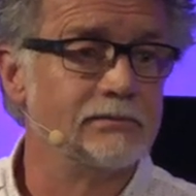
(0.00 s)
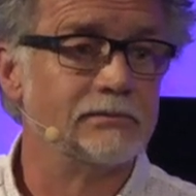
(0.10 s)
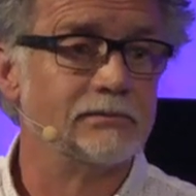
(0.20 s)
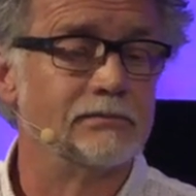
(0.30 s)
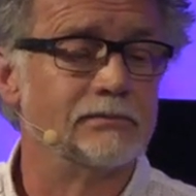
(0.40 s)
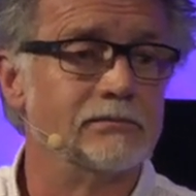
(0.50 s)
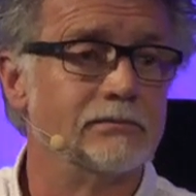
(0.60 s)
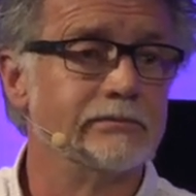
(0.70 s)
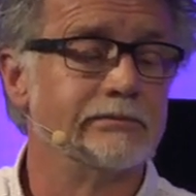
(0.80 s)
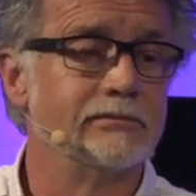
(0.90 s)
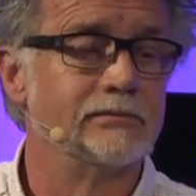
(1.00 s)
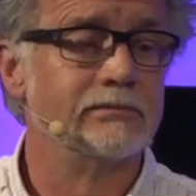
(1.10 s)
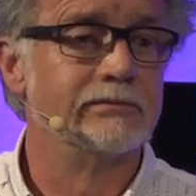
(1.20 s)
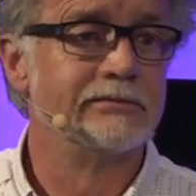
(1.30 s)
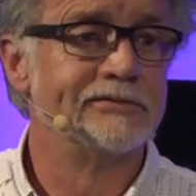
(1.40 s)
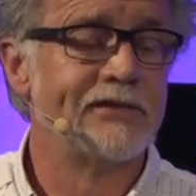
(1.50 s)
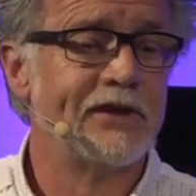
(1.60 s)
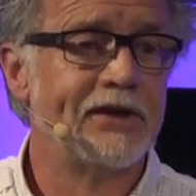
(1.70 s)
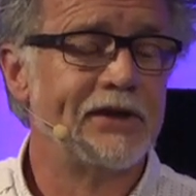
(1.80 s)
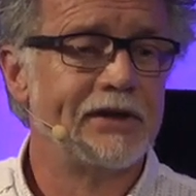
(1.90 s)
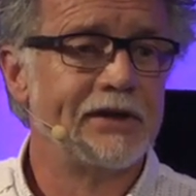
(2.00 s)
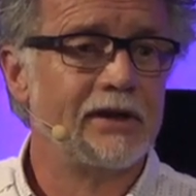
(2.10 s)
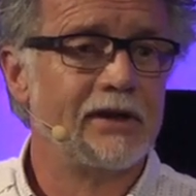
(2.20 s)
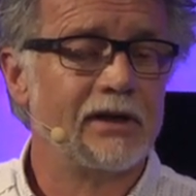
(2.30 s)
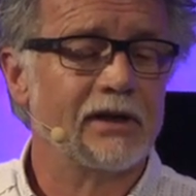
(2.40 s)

[no speech]